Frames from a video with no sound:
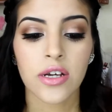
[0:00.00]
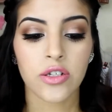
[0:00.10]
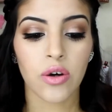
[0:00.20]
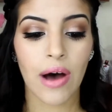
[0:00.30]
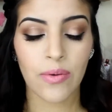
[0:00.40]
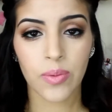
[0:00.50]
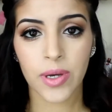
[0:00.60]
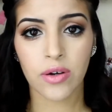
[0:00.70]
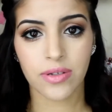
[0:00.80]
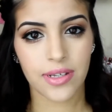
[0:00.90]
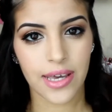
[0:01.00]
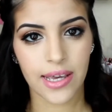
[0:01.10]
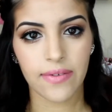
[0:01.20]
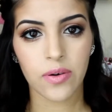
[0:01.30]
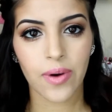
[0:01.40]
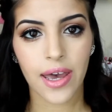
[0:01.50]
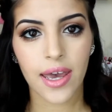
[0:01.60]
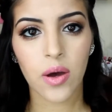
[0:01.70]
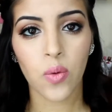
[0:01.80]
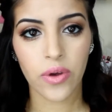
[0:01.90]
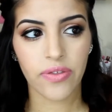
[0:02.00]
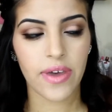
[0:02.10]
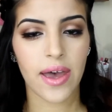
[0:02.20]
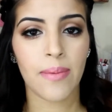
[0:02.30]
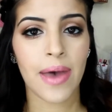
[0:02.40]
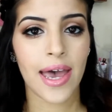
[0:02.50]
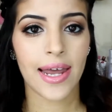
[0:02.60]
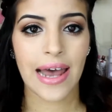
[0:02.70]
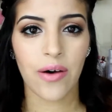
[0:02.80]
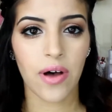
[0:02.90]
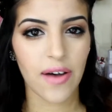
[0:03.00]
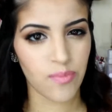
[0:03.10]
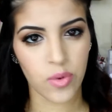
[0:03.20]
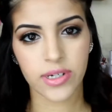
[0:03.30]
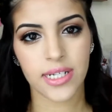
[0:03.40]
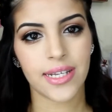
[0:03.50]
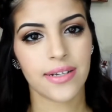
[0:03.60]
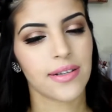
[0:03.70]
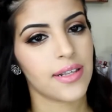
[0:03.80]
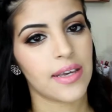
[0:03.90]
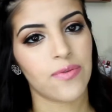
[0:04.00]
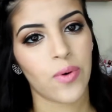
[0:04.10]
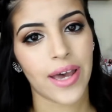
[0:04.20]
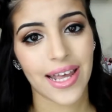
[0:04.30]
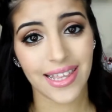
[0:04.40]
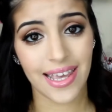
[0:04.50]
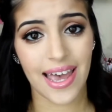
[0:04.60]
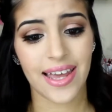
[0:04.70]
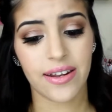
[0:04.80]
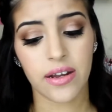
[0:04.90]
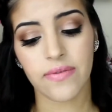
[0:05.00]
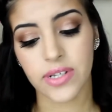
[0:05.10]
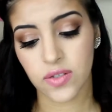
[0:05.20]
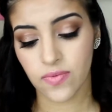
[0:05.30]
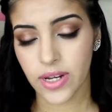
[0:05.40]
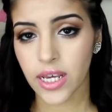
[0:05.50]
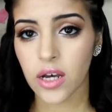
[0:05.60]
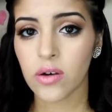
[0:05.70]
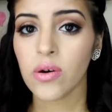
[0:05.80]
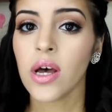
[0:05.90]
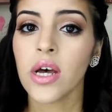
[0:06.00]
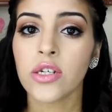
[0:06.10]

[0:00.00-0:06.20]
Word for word: So I will be hosting a giveaway with them, and I will have more details on the giveaway at the end of this video.